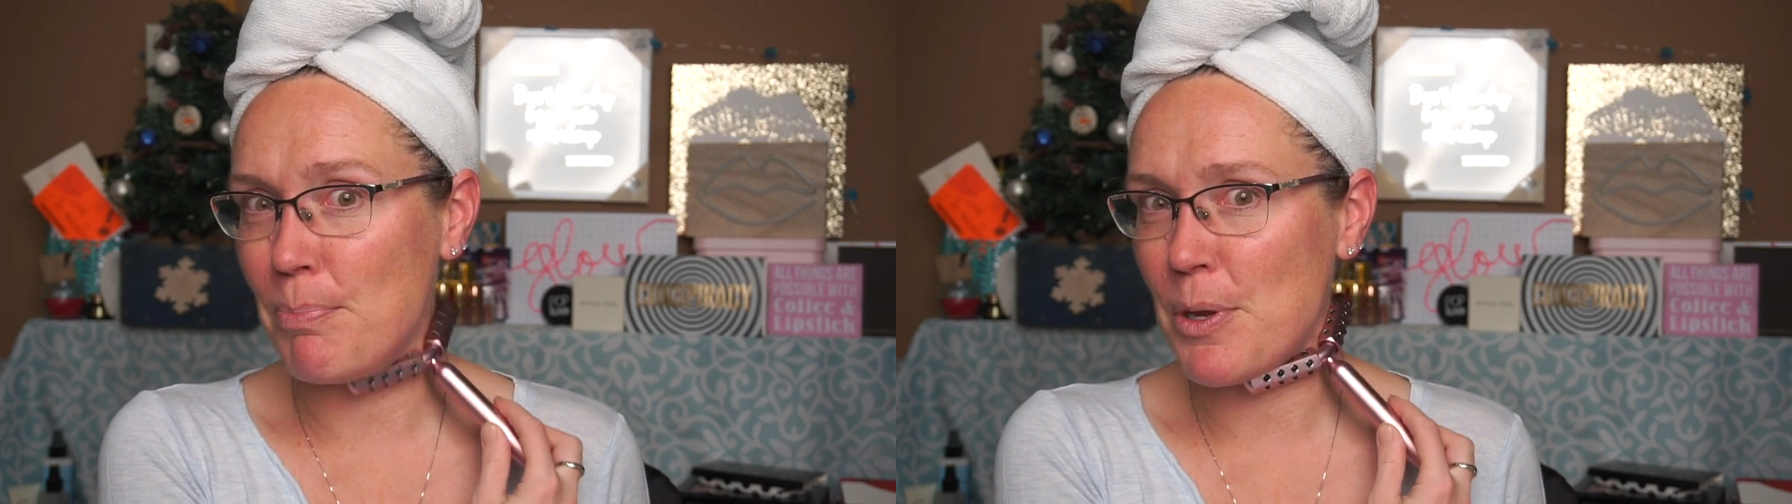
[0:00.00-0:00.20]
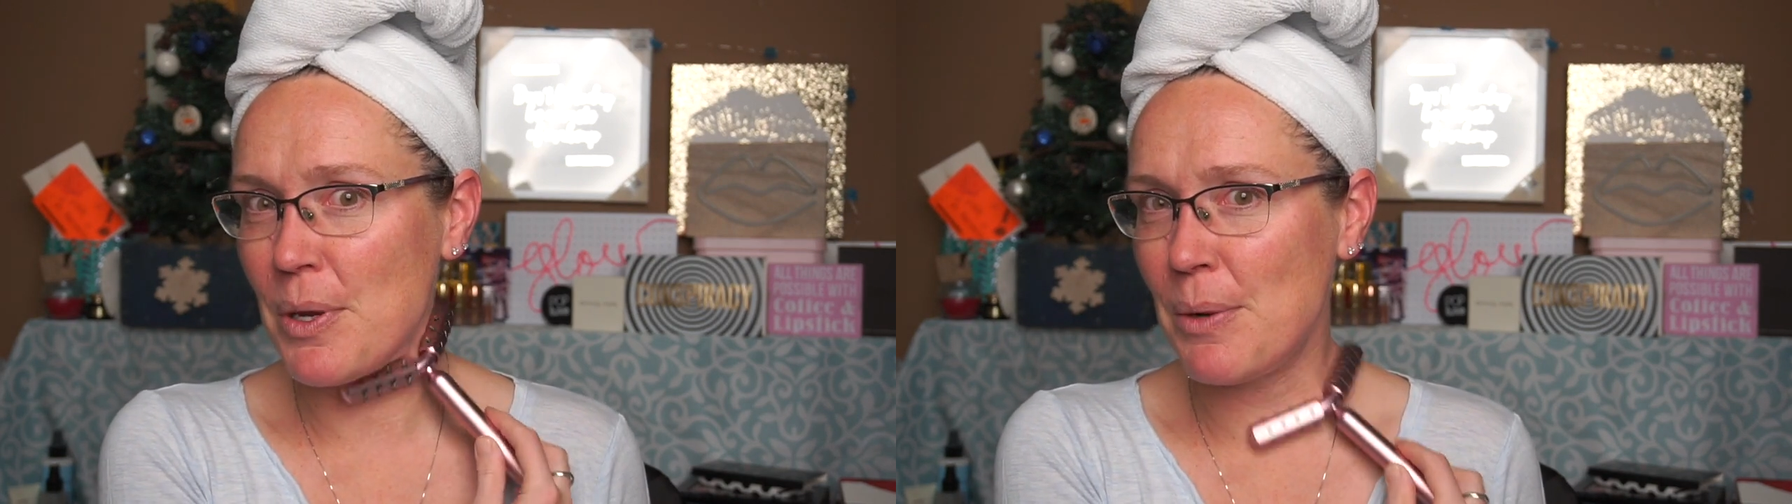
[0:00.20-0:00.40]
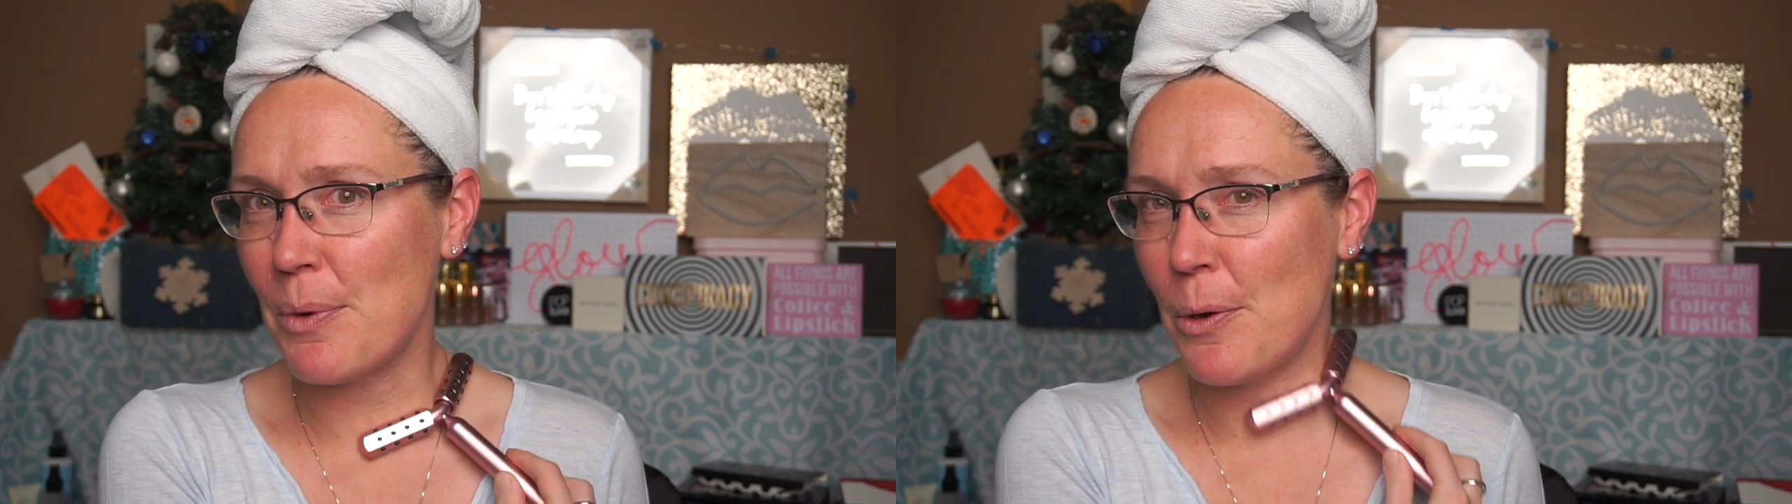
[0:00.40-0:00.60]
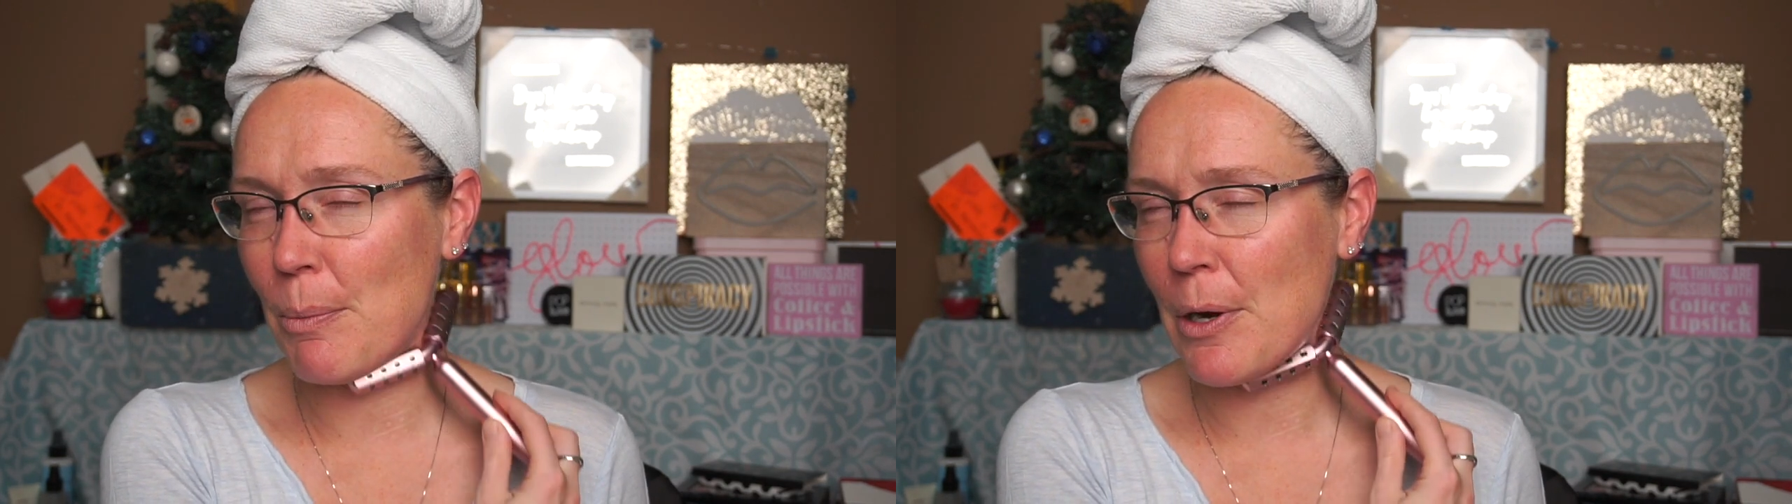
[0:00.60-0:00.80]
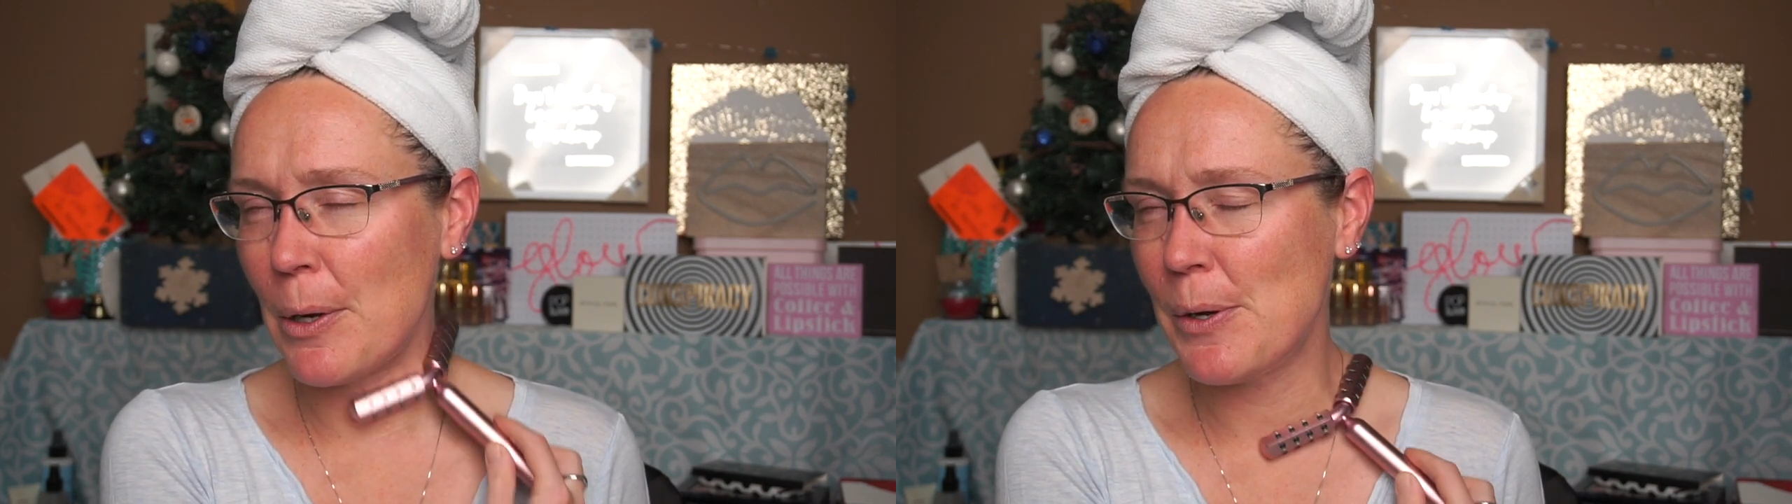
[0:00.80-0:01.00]
beauty room
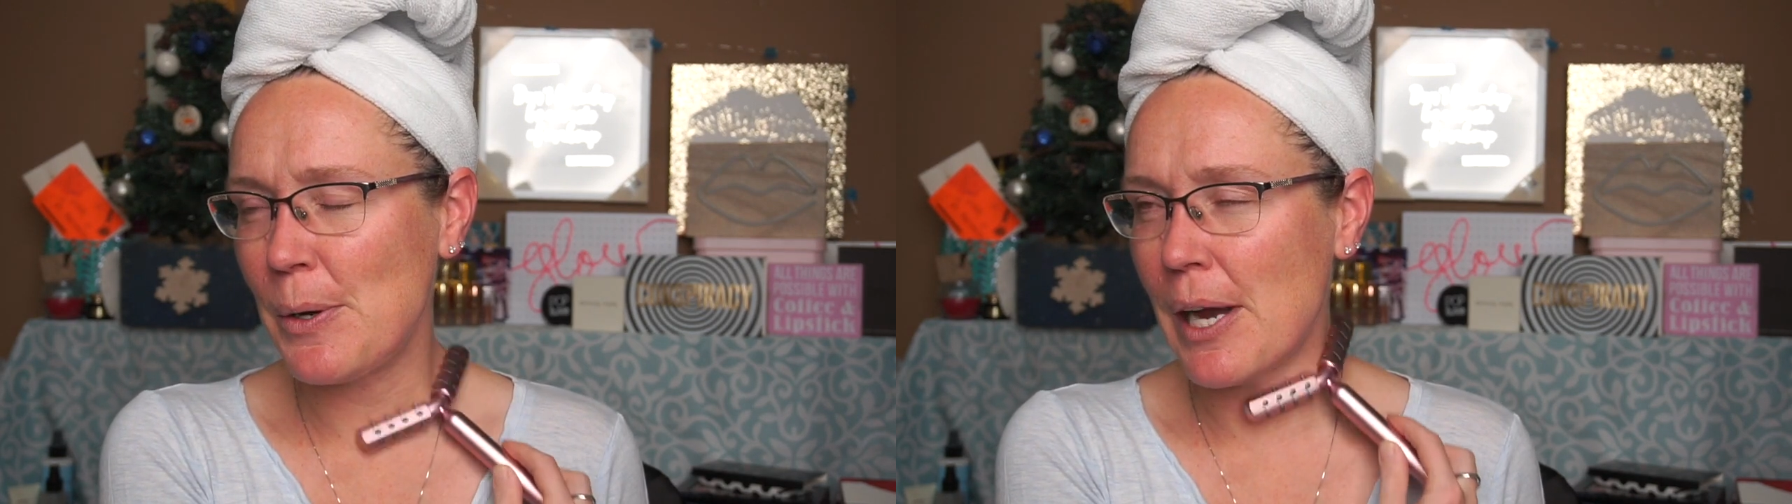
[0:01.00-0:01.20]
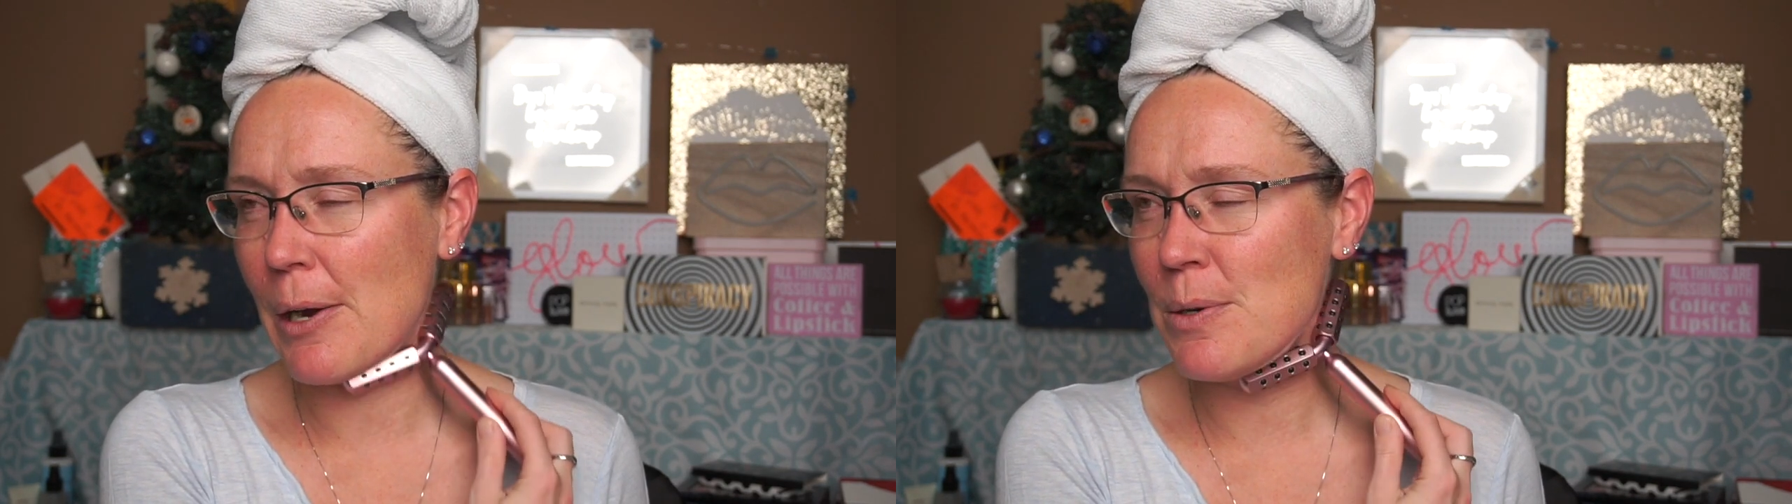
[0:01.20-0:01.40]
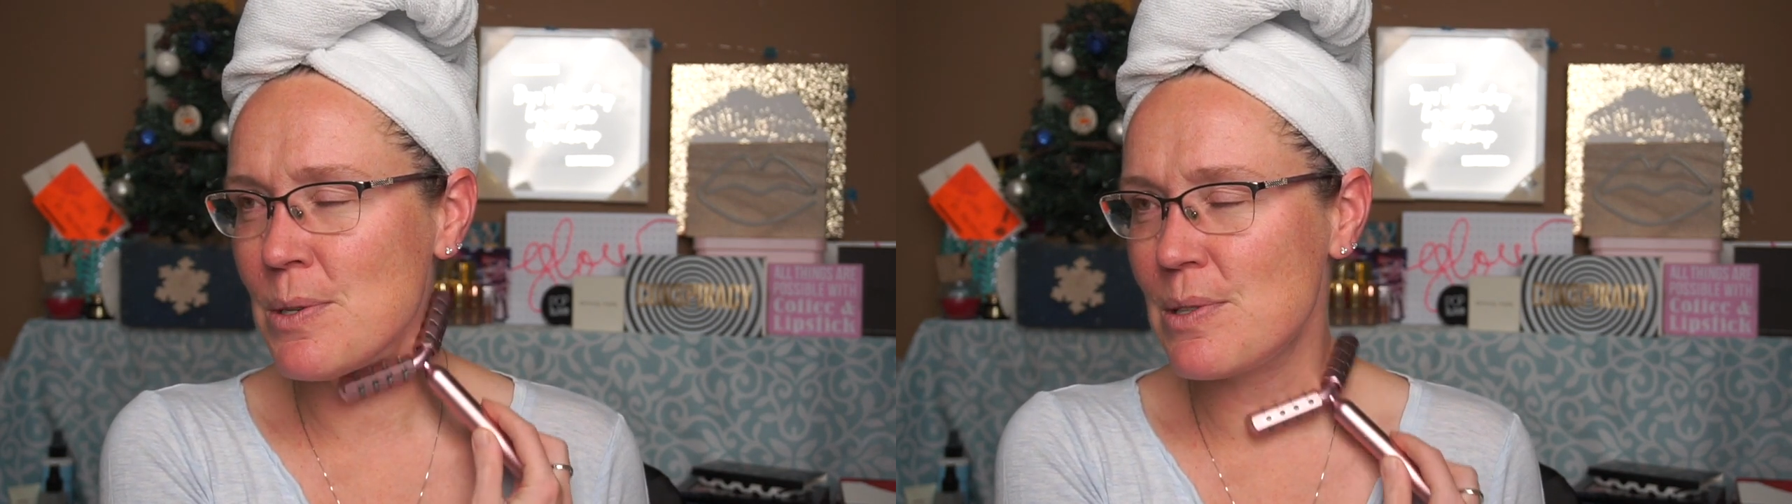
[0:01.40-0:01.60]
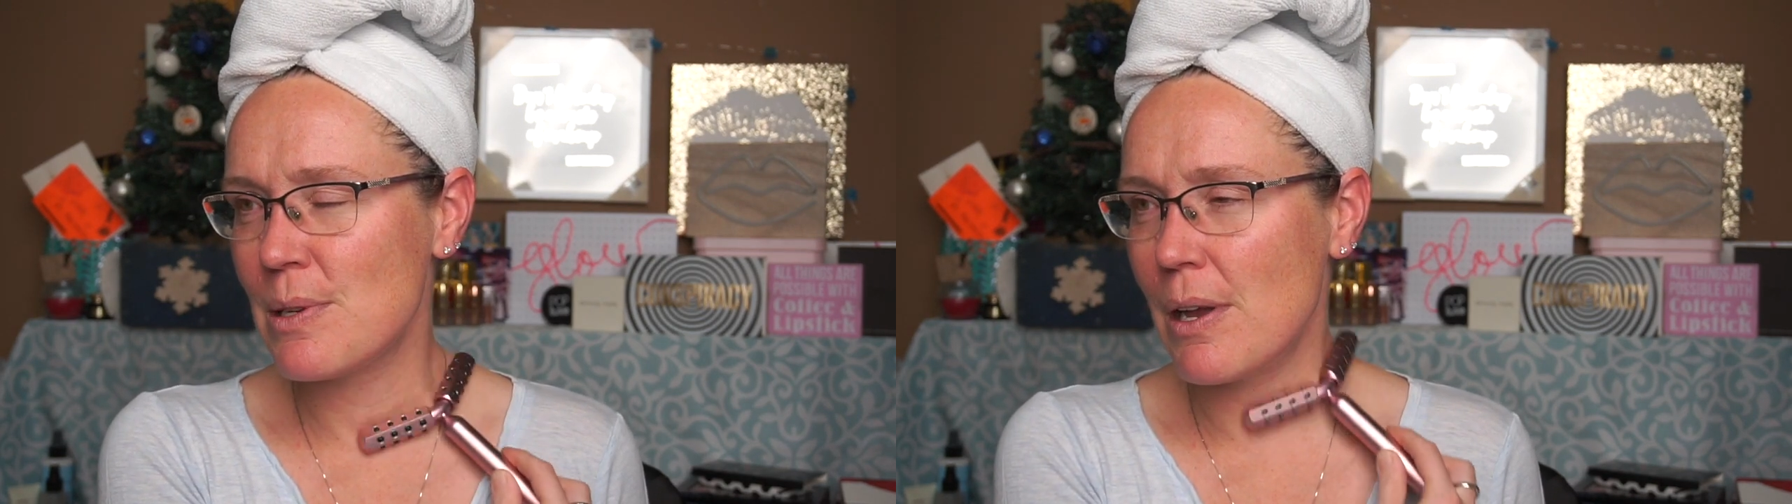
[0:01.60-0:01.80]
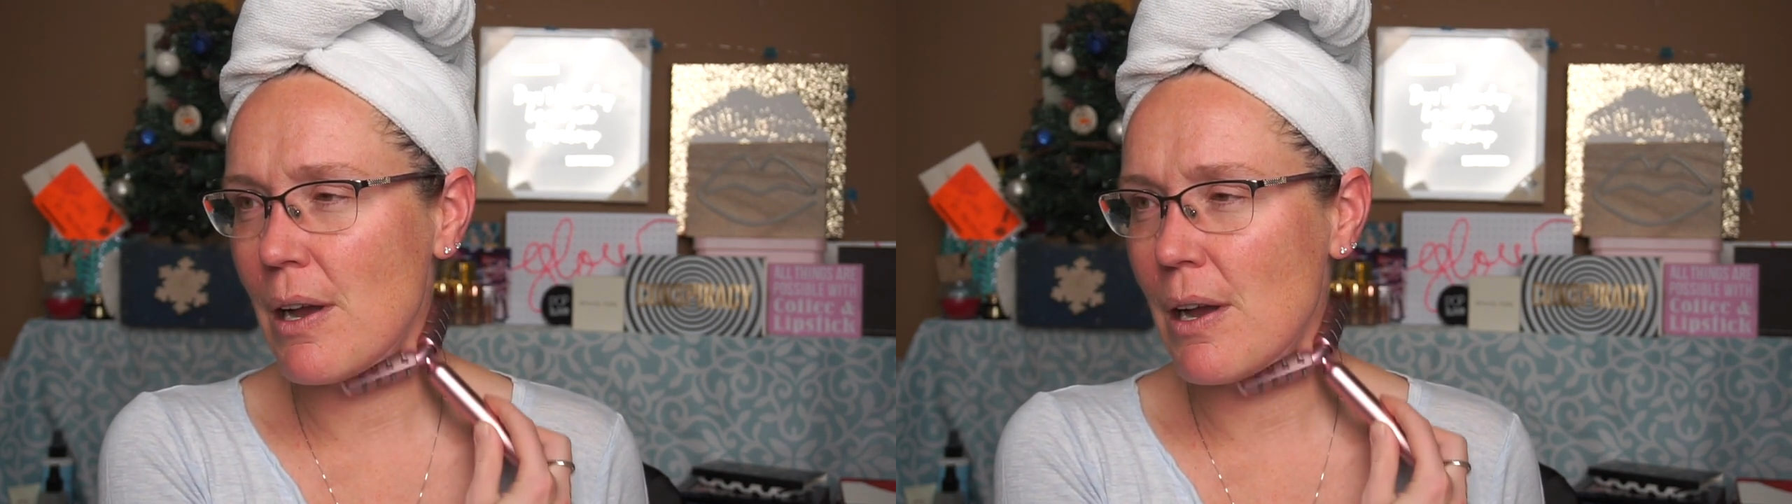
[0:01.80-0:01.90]
in our new house.